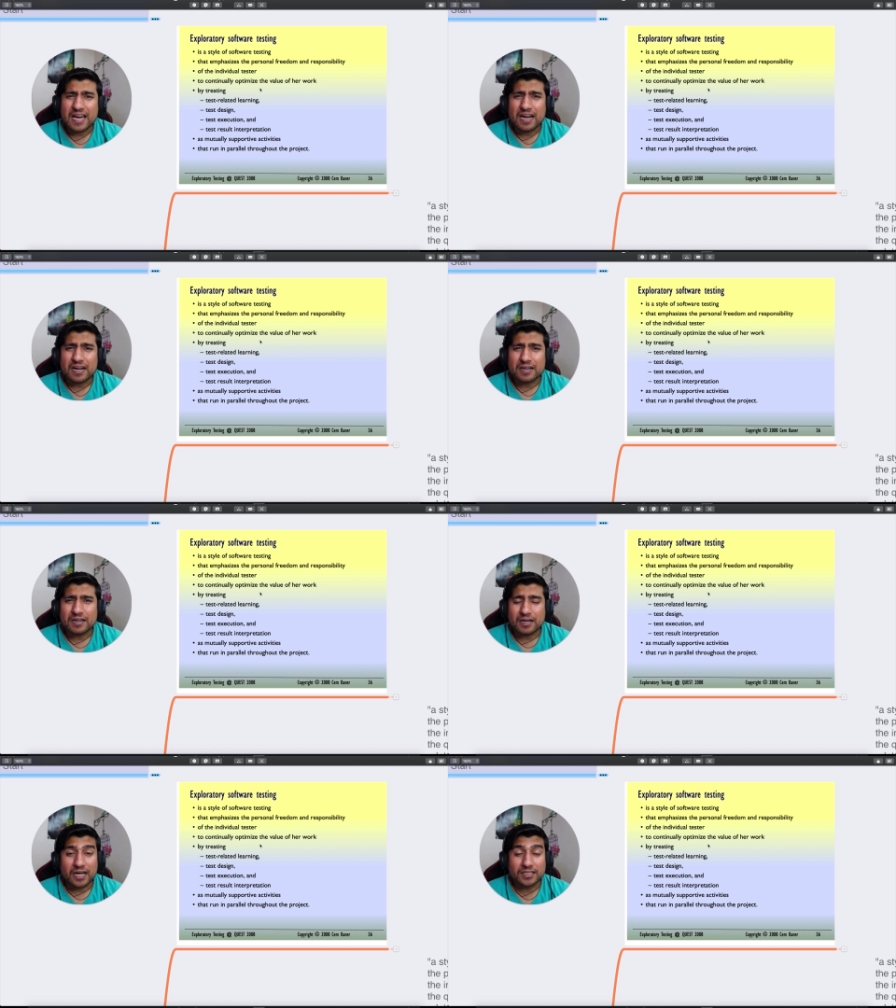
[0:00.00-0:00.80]

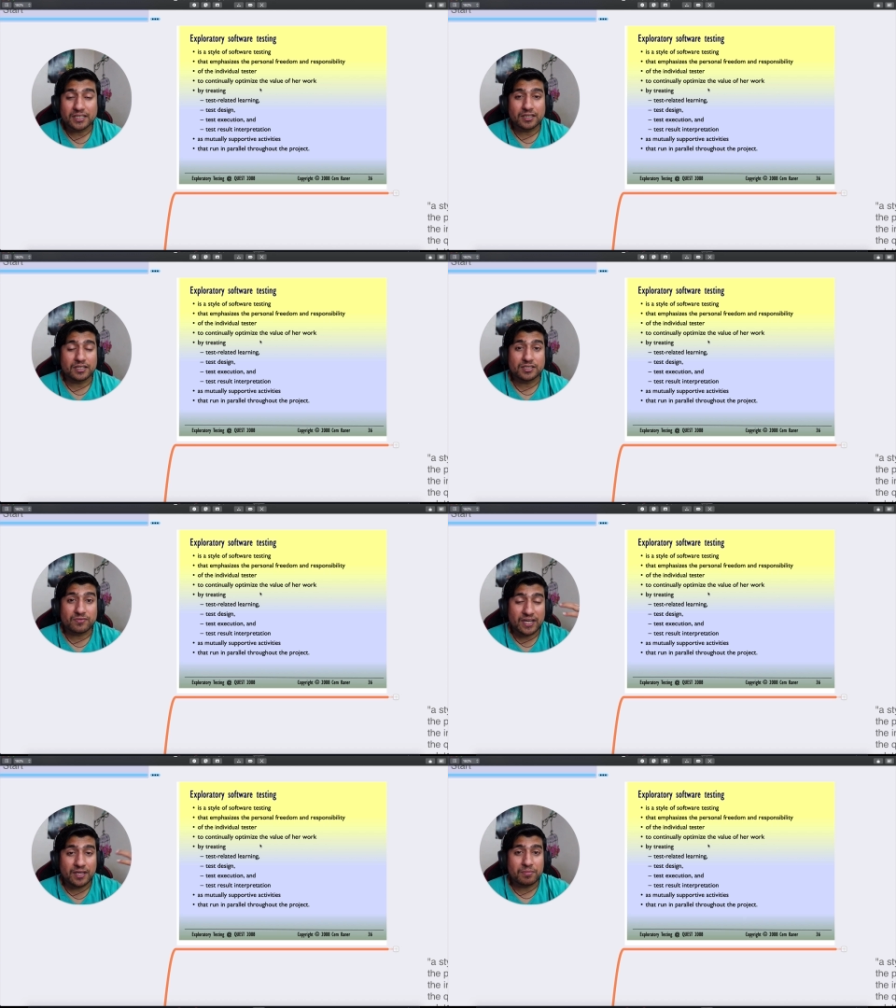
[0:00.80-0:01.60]
Uh, I think it's
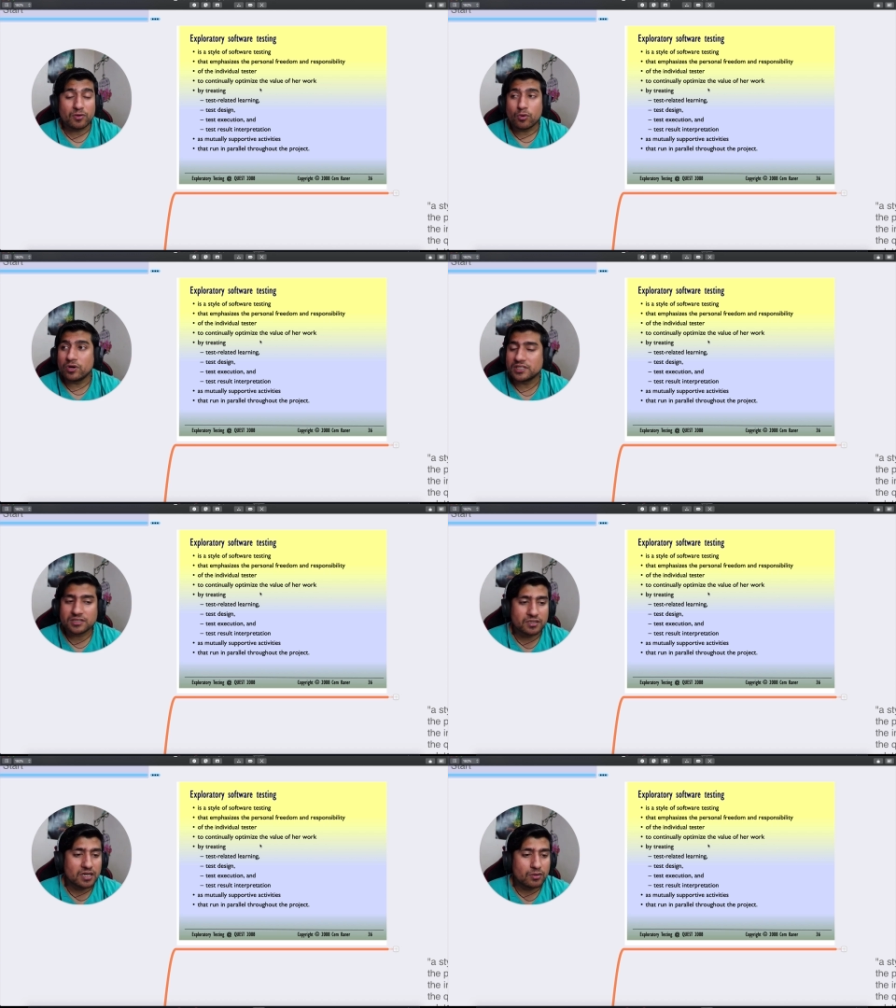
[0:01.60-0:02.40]
very old, it's
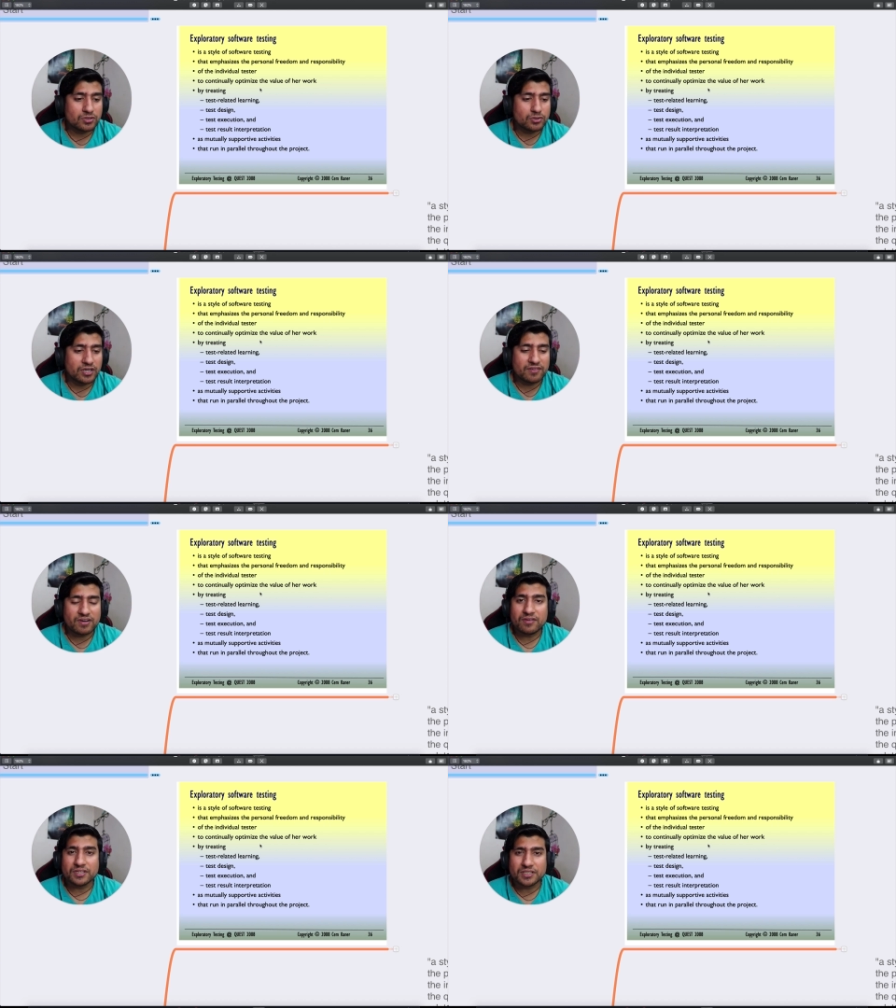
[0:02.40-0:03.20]
around
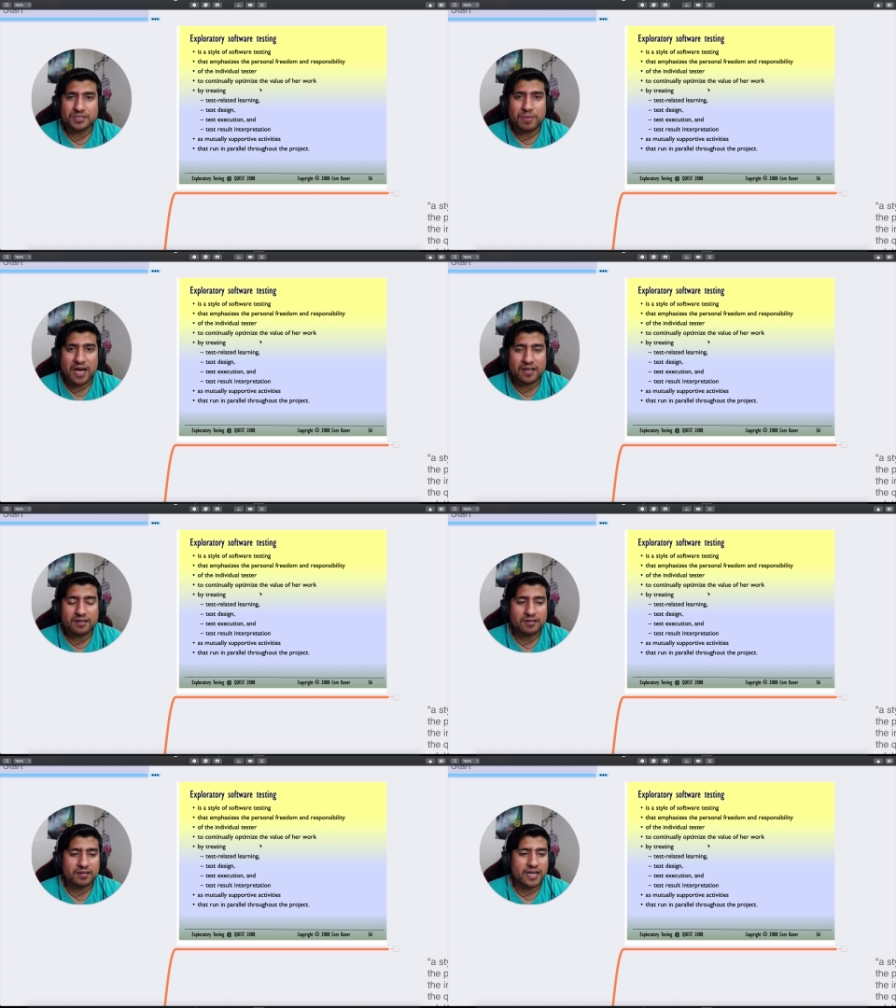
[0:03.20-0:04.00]
twenty-five years back,
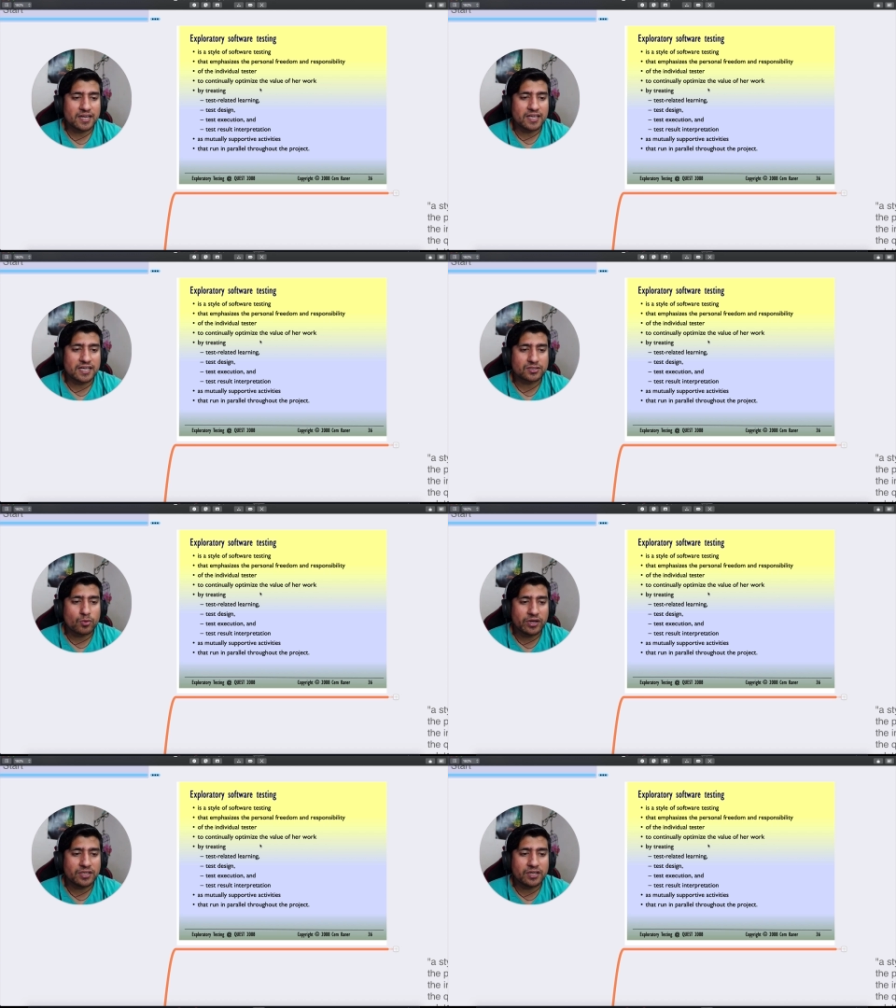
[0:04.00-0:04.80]
right? He has
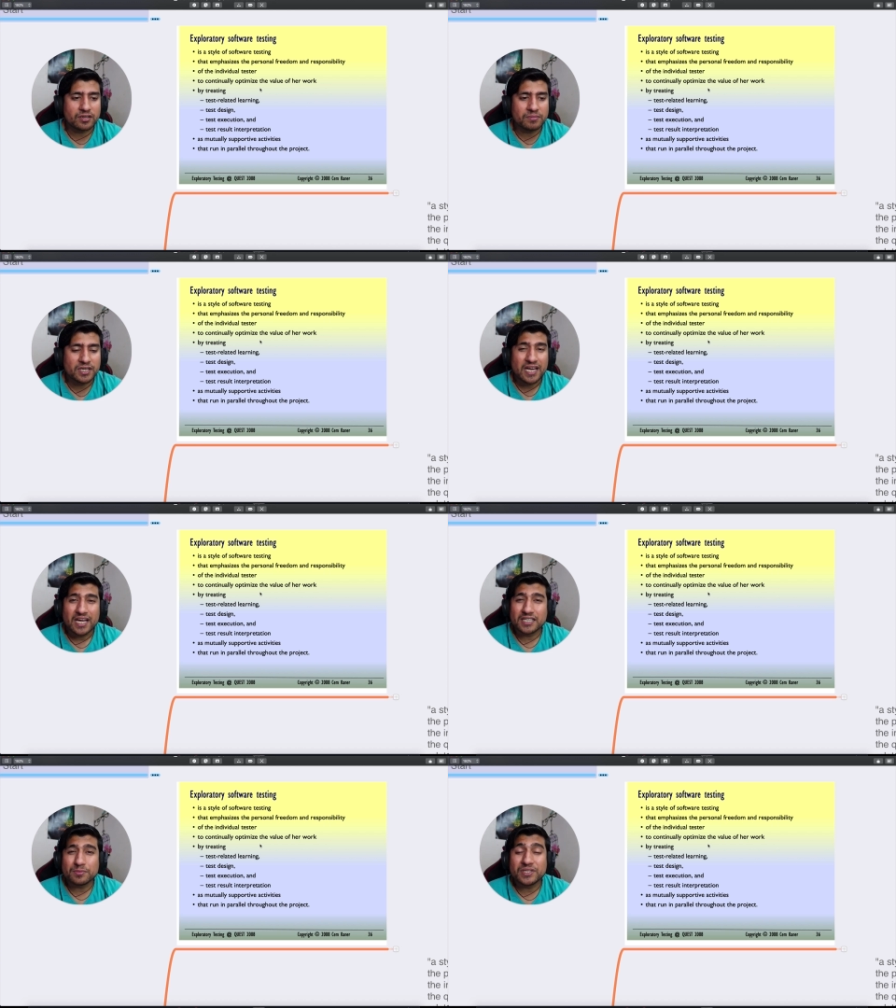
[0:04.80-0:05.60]
coined the term.
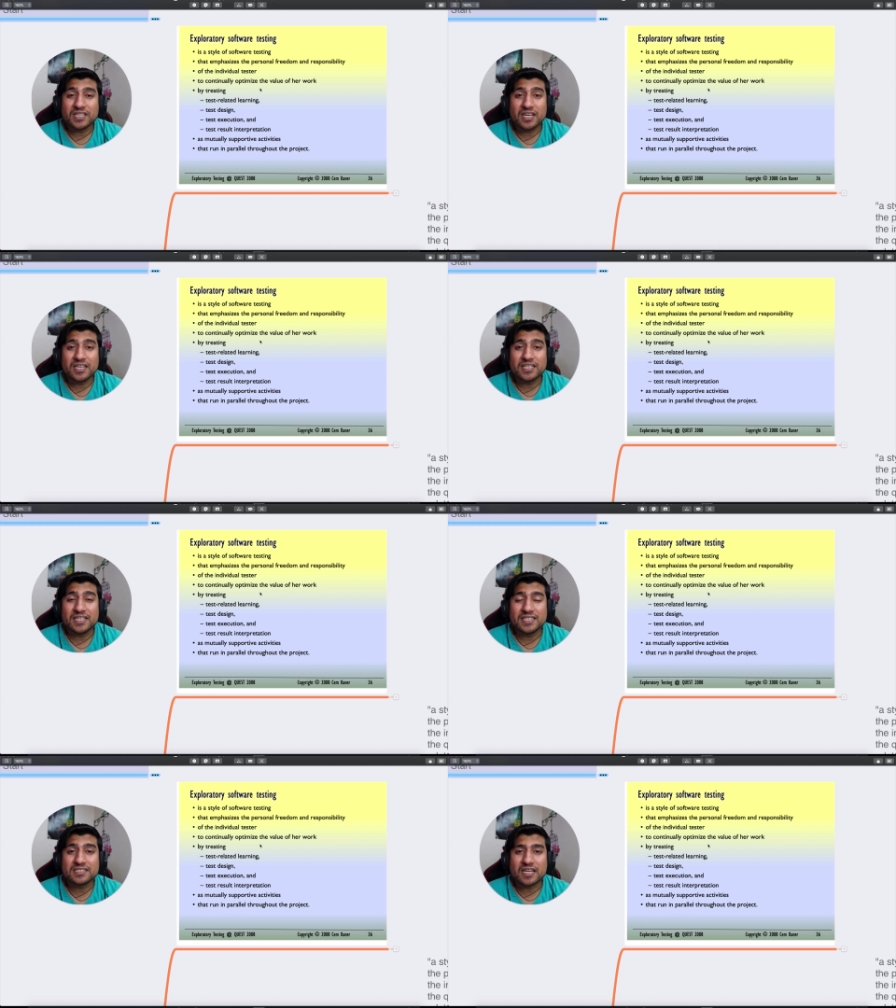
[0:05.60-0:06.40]
It's basically
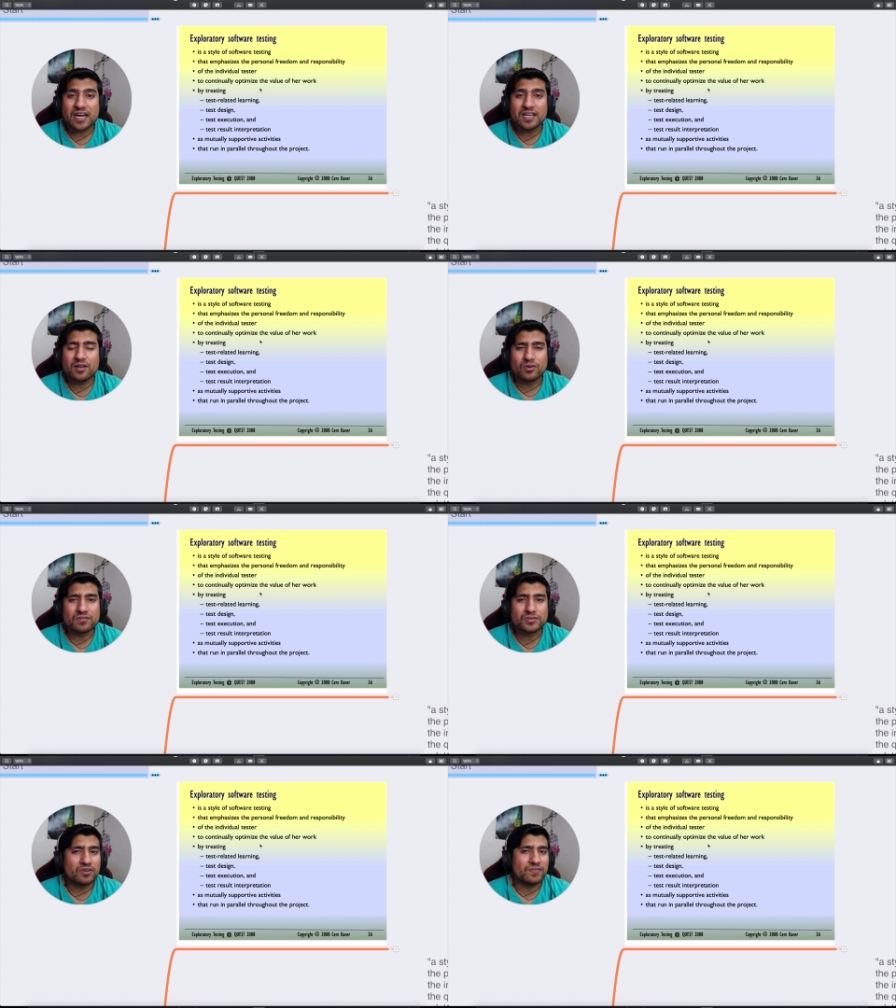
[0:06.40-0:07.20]
a style of
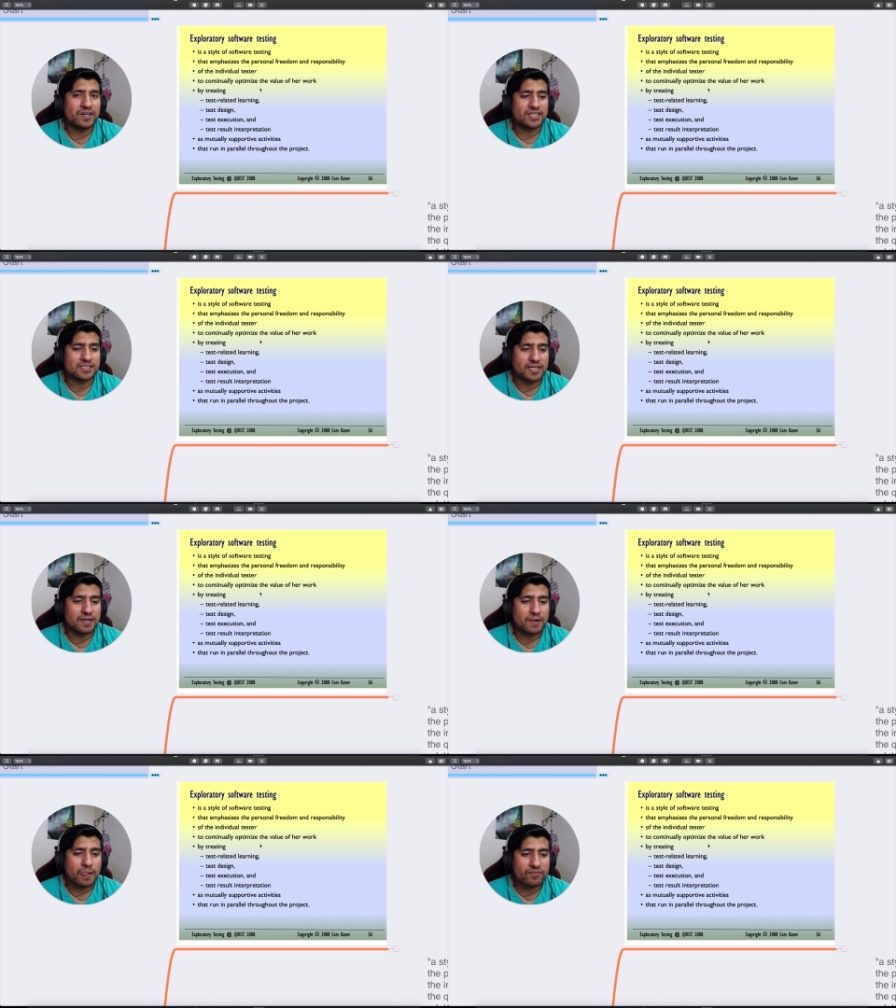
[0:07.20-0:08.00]
software testing
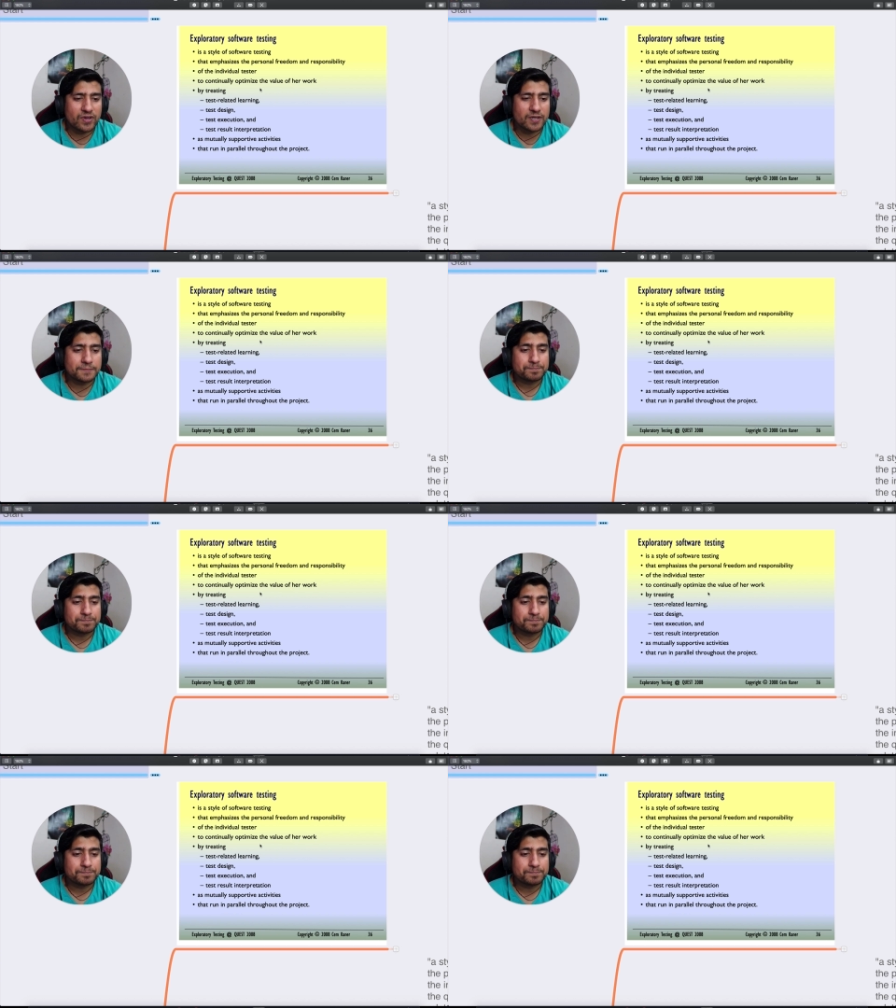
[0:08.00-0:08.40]
where,